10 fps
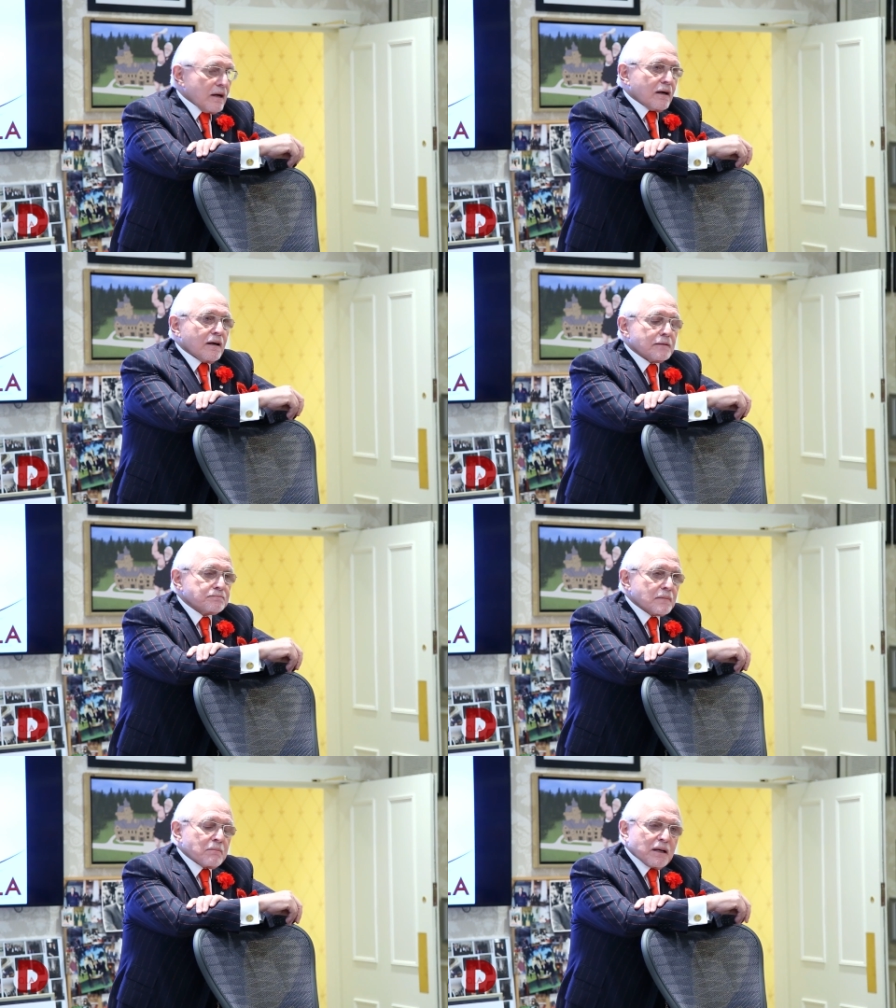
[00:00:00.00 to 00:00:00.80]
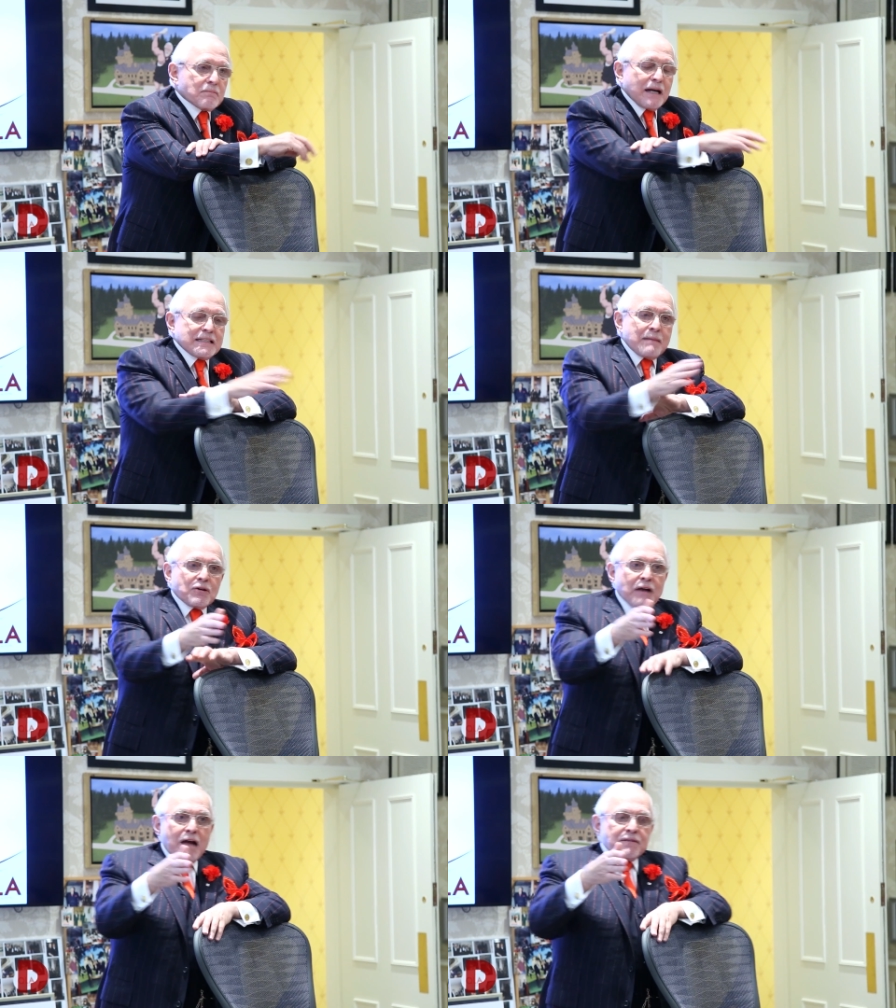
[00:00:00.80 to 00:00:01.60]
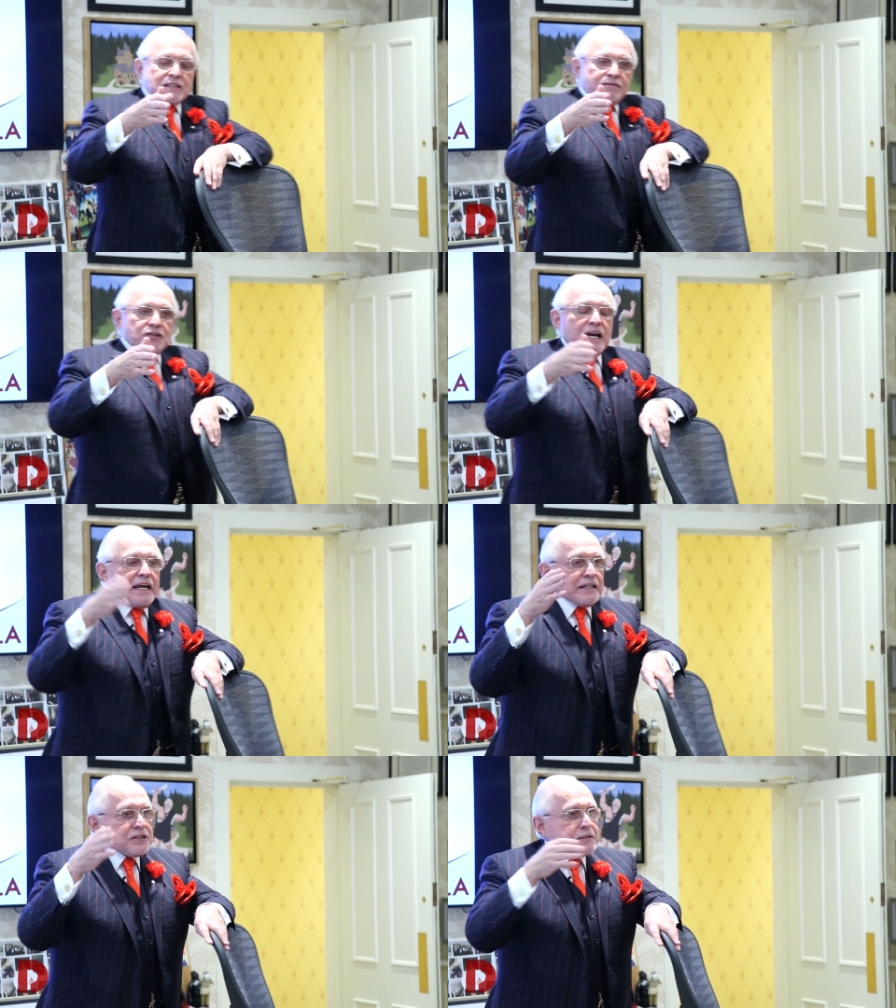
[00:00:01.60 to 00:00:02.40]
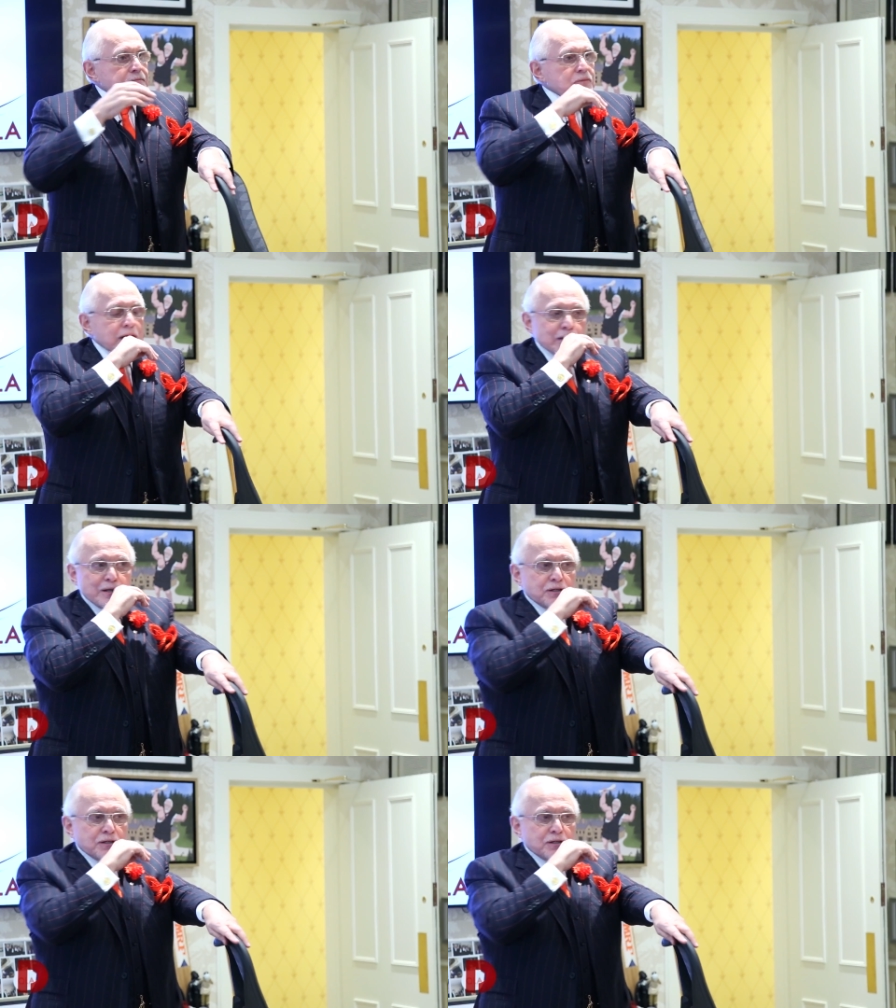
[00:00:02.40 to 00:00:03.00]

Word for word: Um, but my demographics have changed. Ten